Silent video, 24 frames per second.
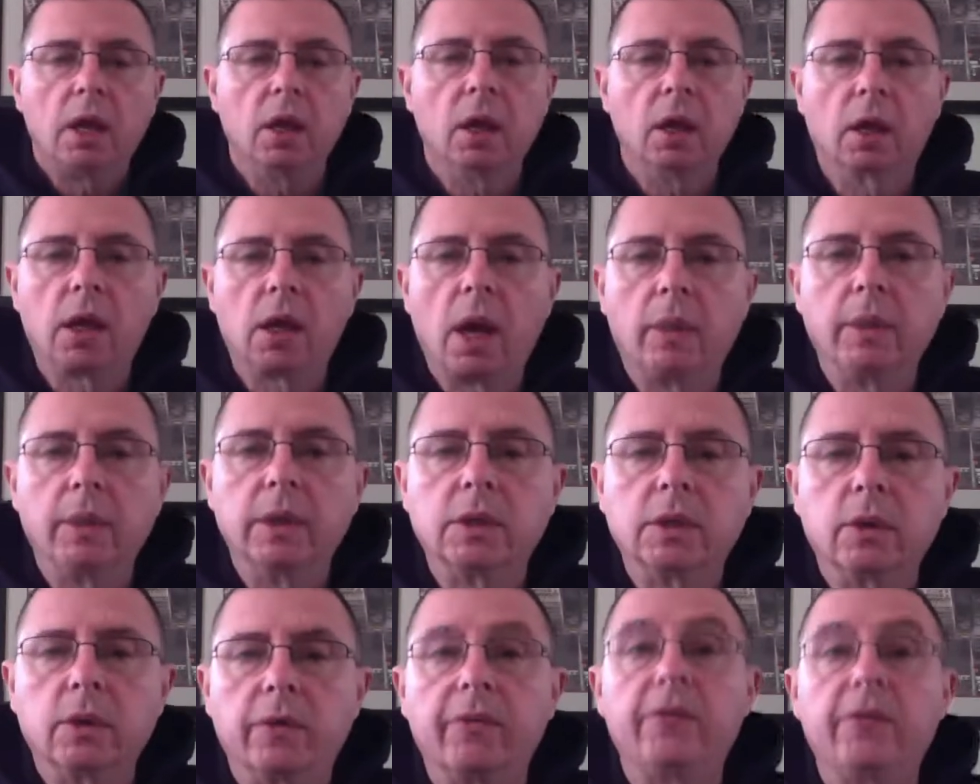coming
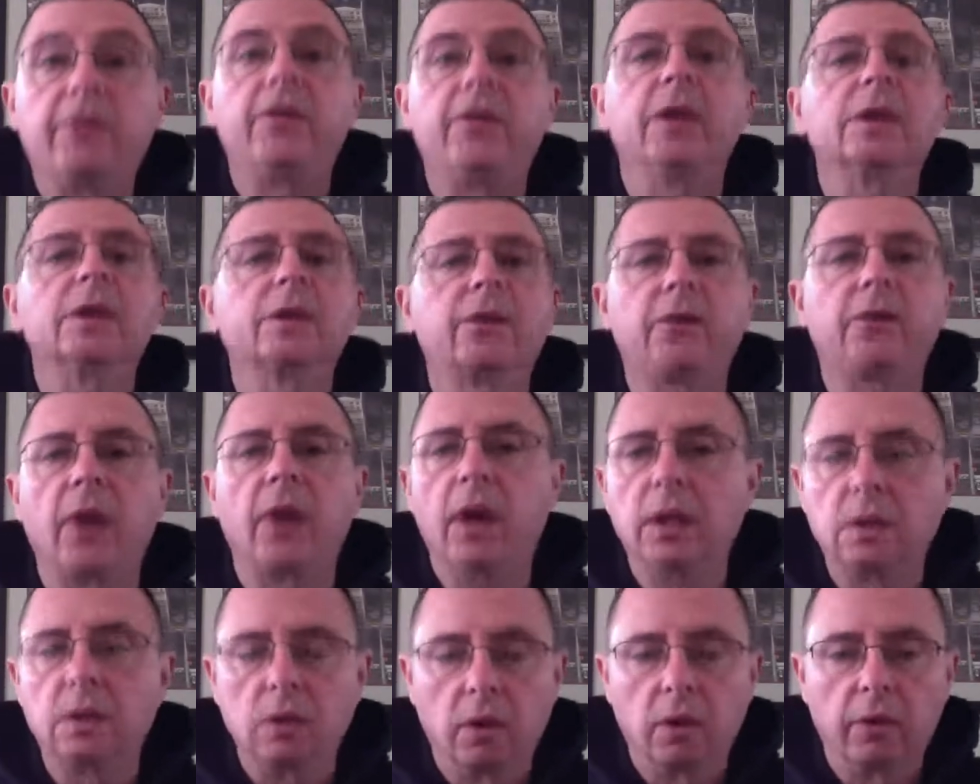to fist
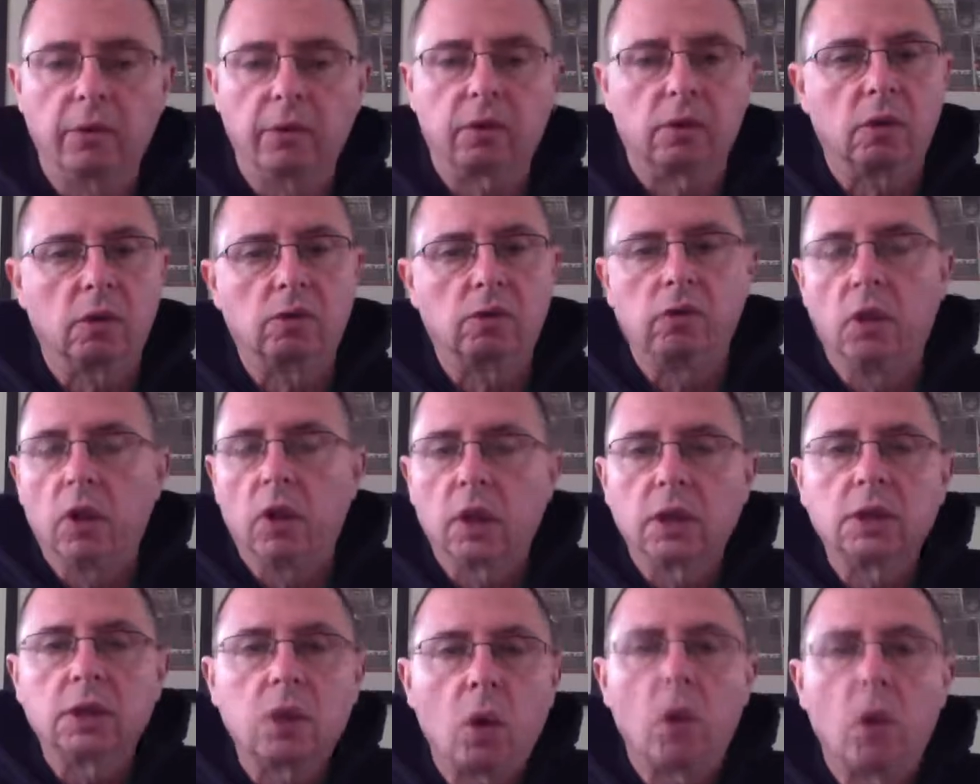fights over a roll
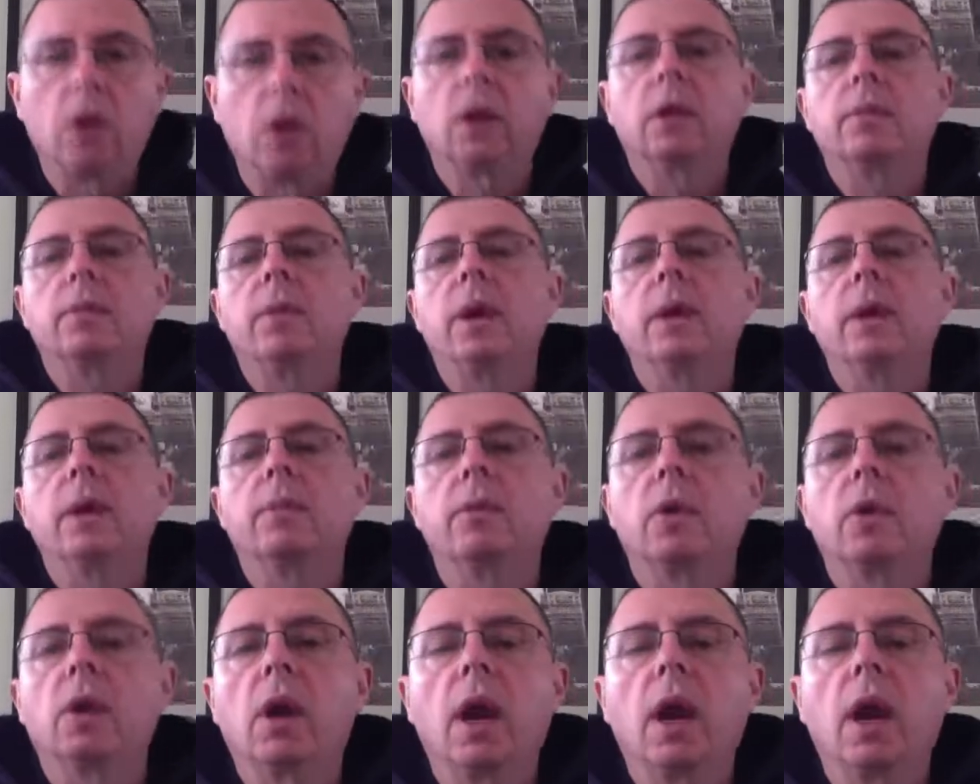of toilet paper.